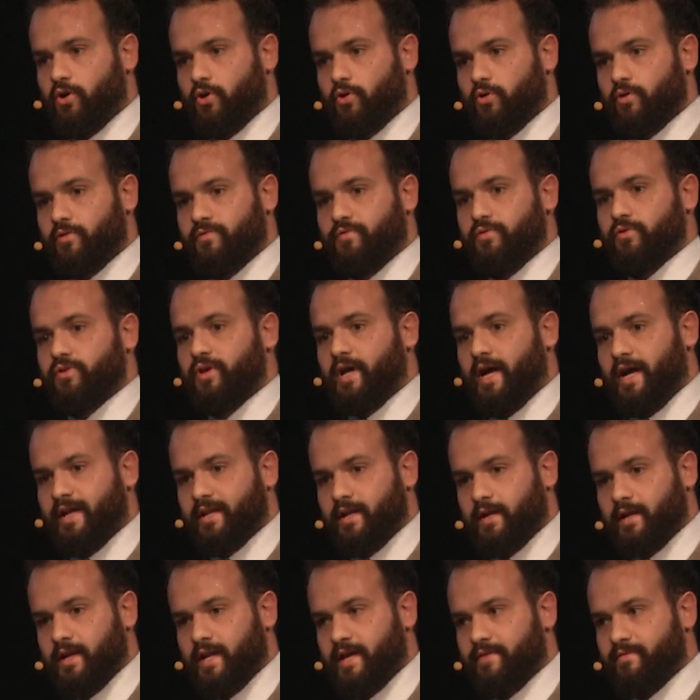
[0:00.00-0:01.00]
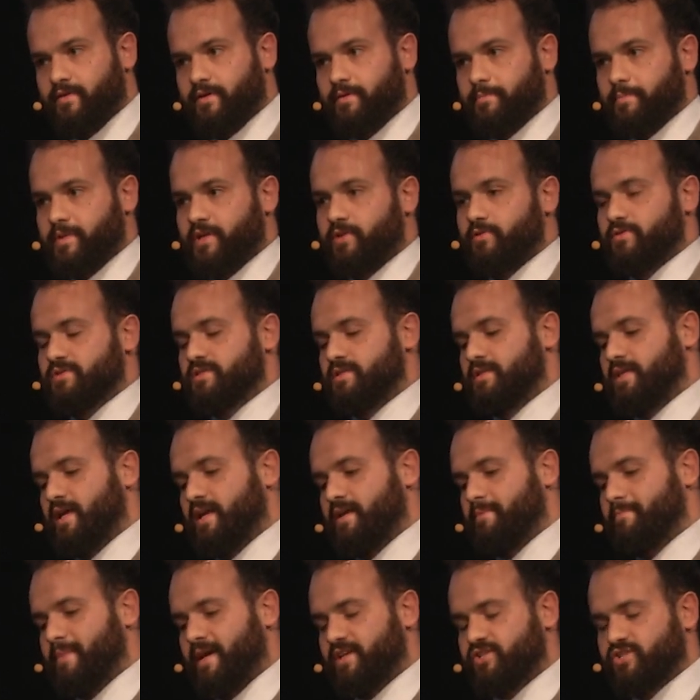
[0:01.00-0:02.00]
color for the higher level, because
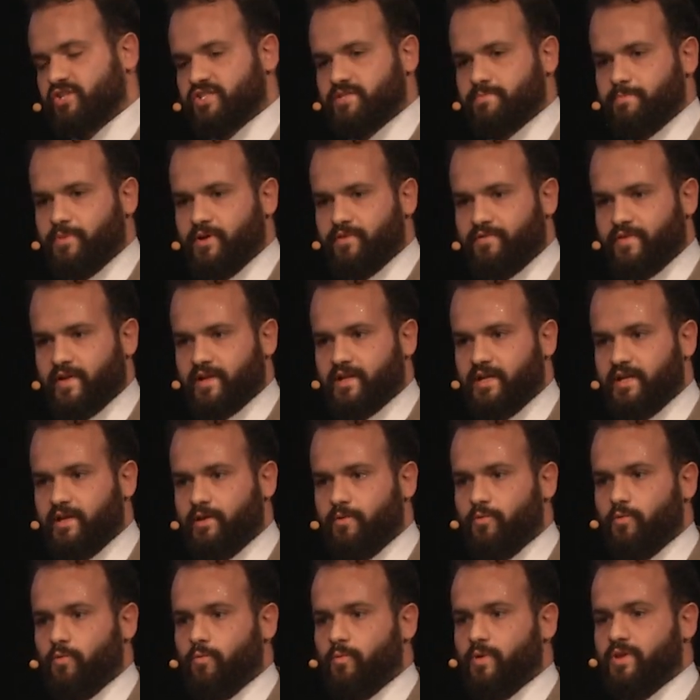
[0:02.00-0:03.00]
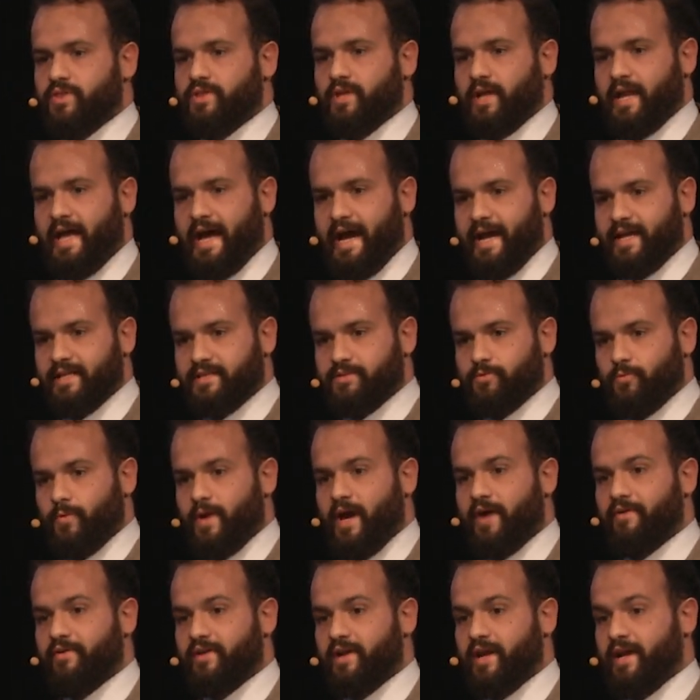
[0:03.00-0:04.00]
they matches perfectly with the light.
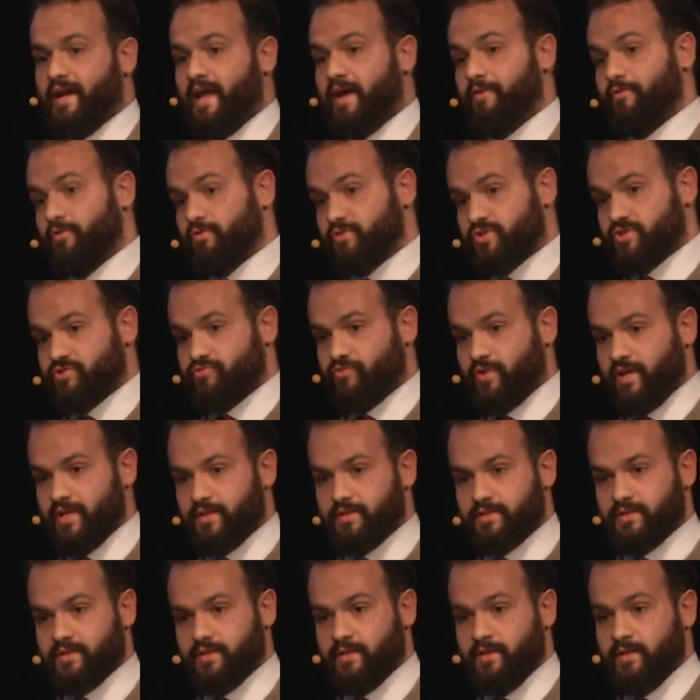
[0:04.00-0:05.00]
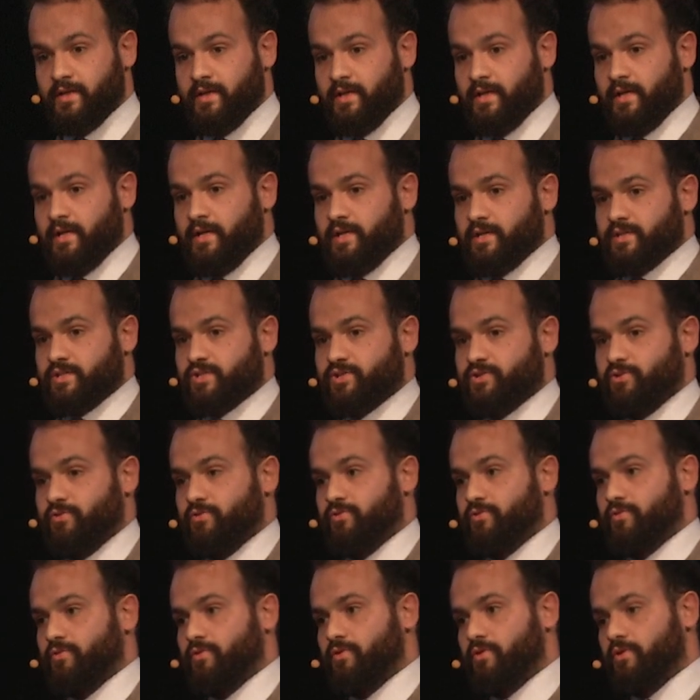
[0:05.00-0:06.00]
We are in a narrow street,
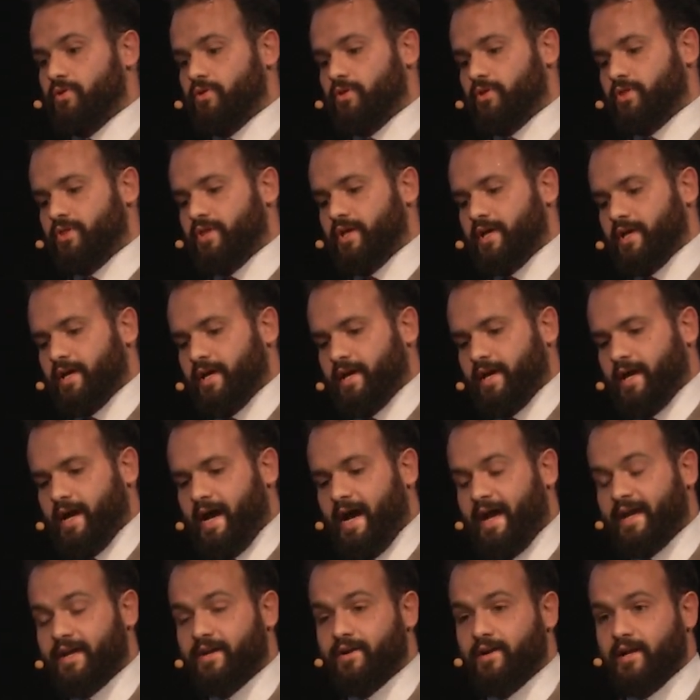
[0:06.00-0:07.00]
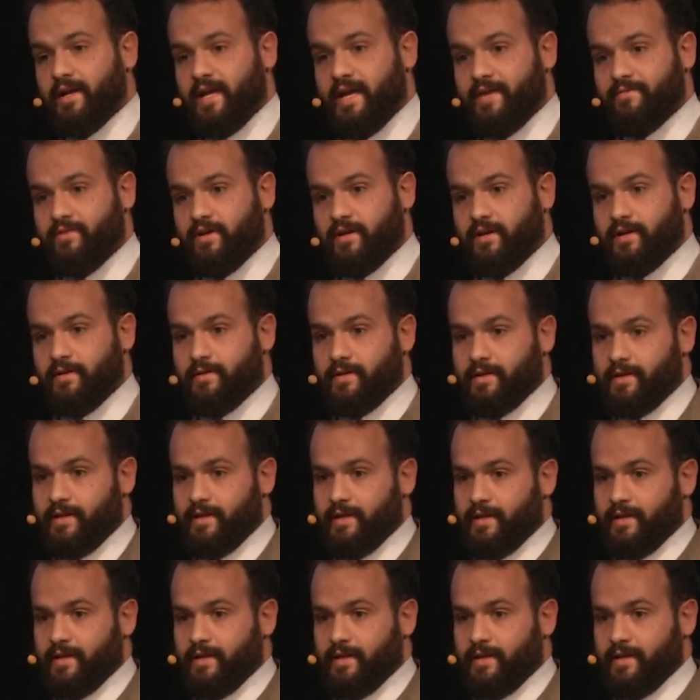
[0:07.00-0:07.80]
so the higher level